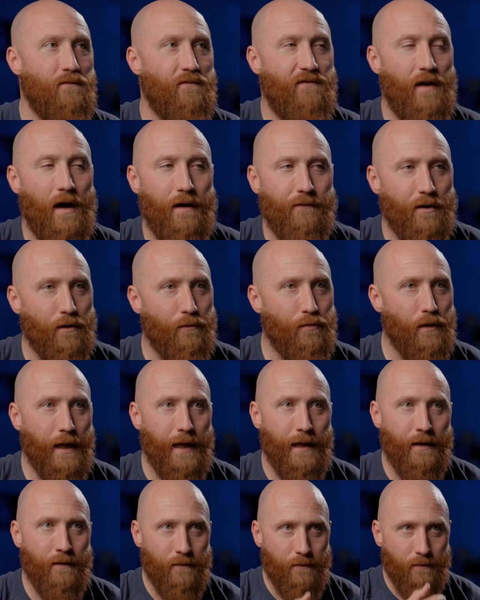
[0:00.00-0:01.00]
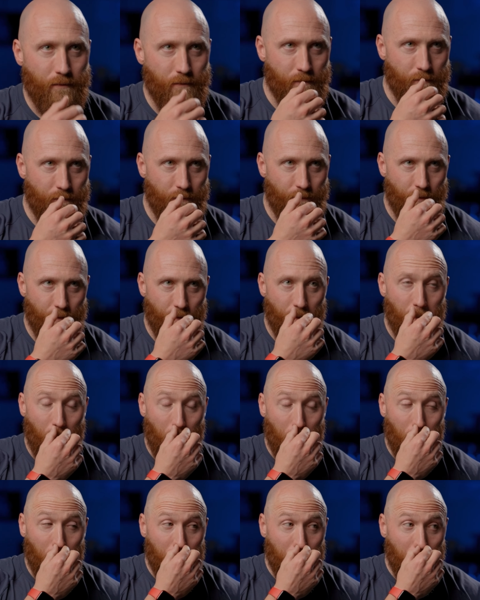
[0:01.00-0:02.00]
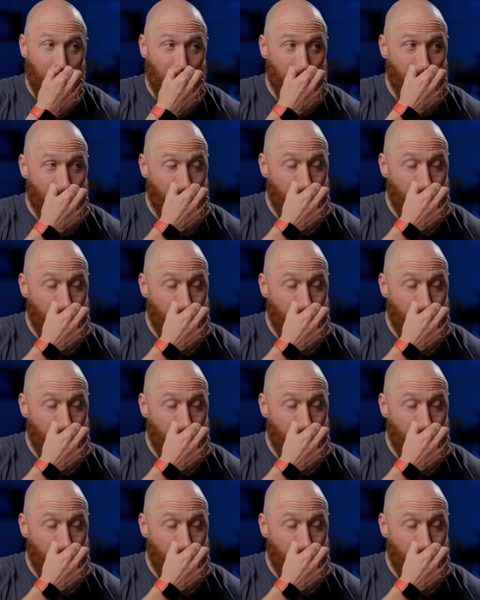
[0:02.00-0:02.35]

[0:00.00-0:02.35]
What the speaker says: 5-year plan for the Barbell Club